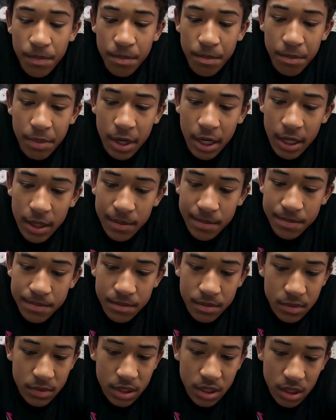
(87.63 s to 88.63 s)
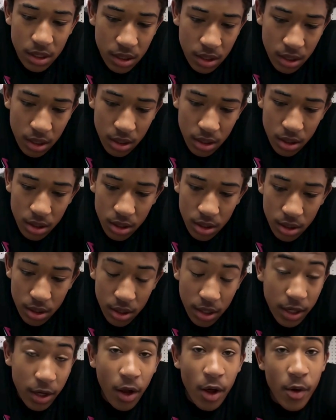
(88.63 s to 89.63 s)
but
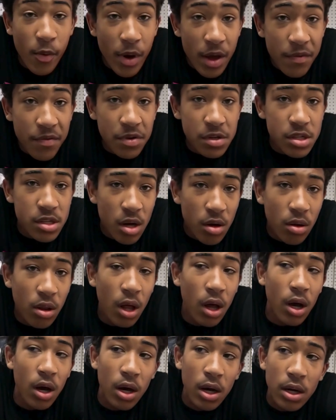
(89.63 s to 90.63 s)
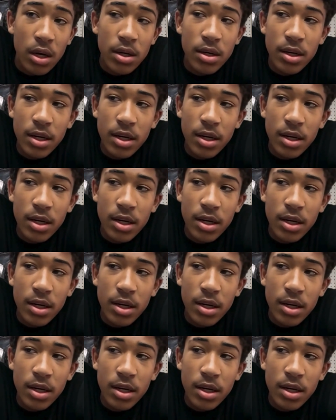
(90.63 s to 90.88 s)
can only wait for so long.